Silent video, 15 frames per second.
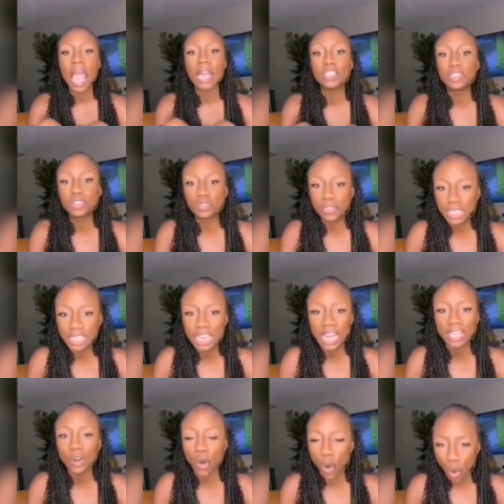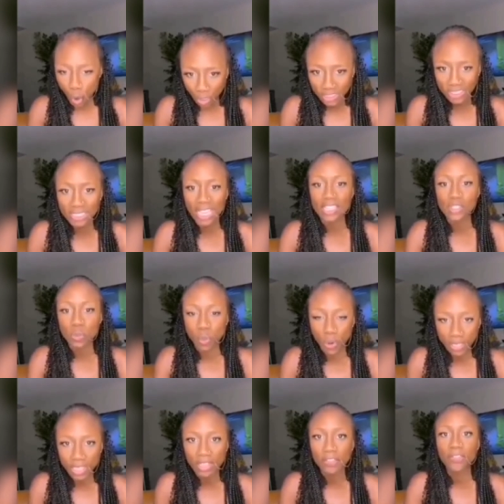and treated like a horse that is
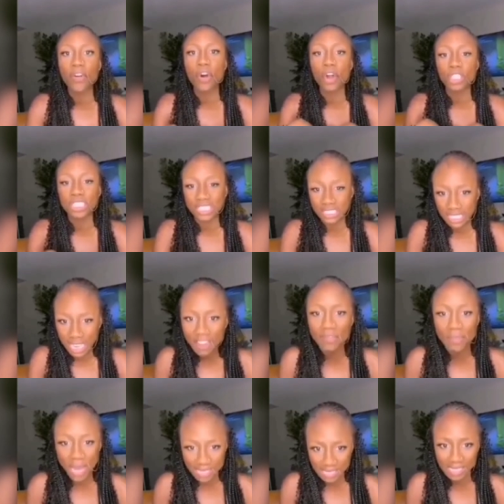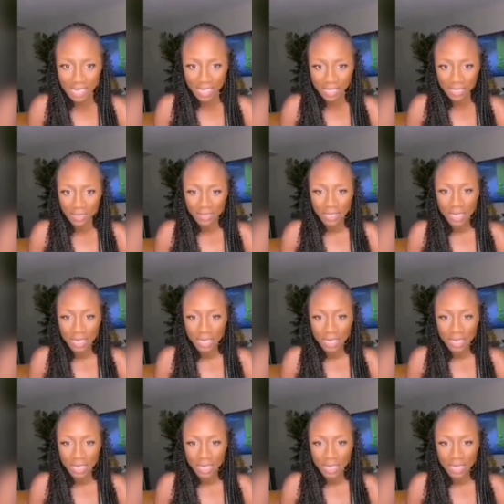working for a slave master.